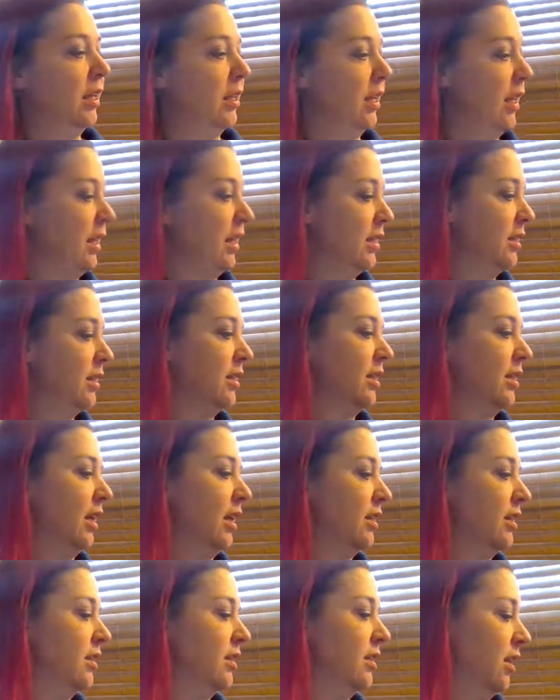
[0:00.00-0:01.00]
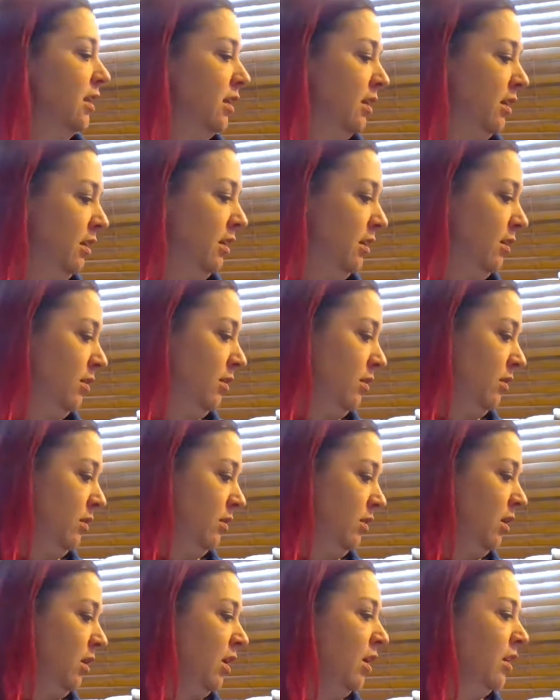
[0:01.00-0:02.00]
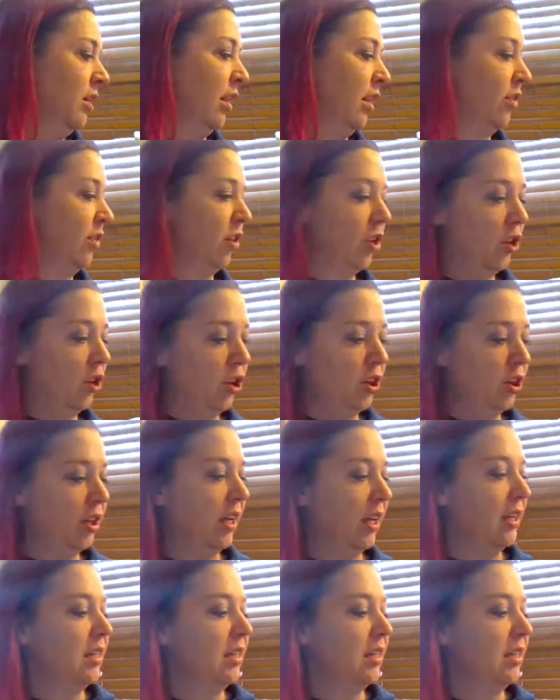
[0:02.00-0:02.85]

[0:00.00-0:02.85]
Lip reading: It says that the cook